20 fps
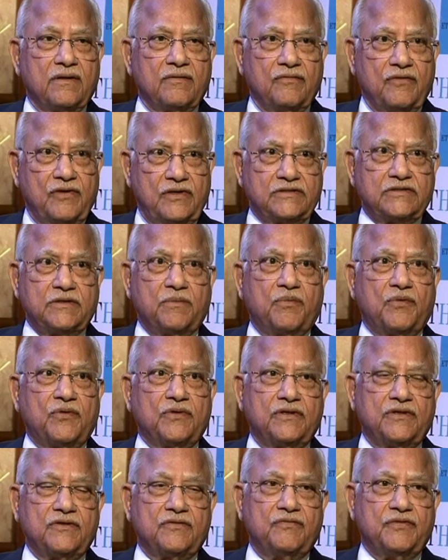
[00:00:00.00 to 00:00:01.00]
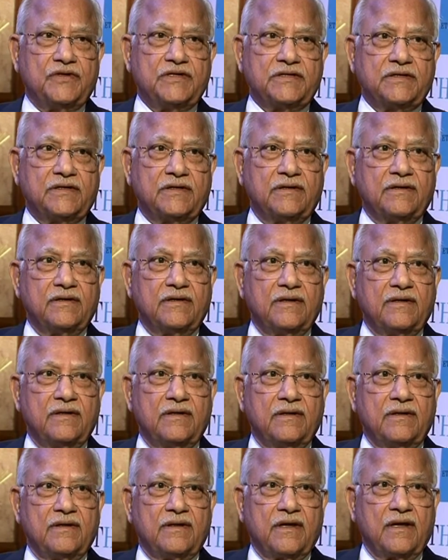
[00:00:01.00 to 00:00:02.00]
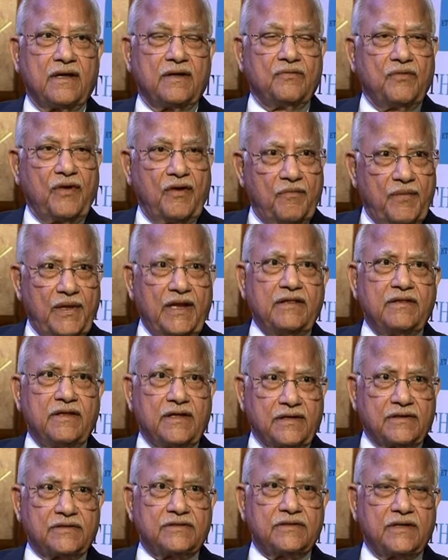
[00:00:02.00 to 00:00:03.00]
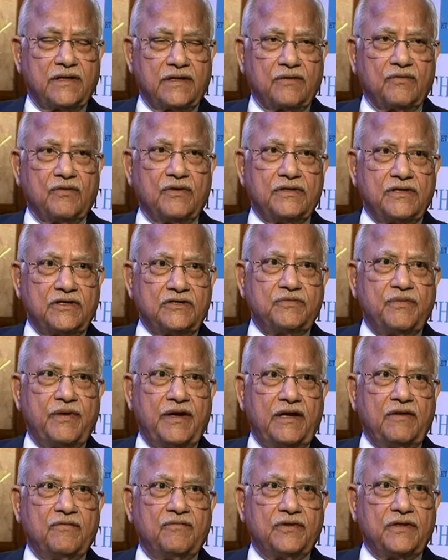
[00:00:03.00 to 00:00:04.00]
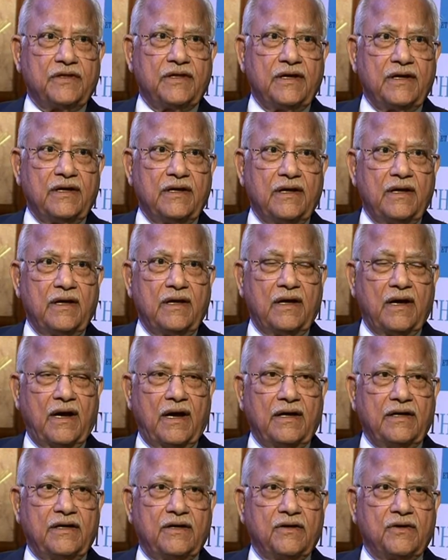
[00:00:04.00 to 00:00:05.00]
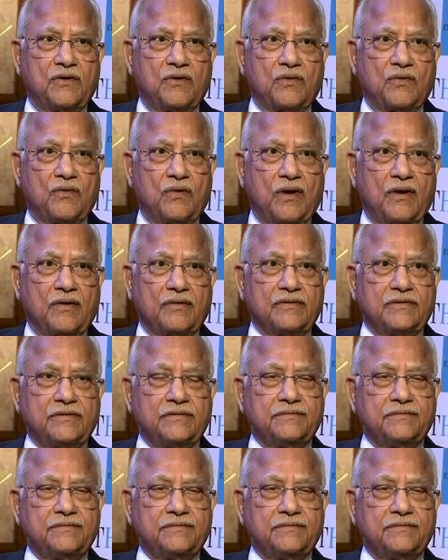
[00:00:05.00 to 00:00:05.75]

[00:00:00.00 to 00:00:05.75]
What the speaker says: will support this vision. And we have many things. I think we're just waiting for the IT to roll out.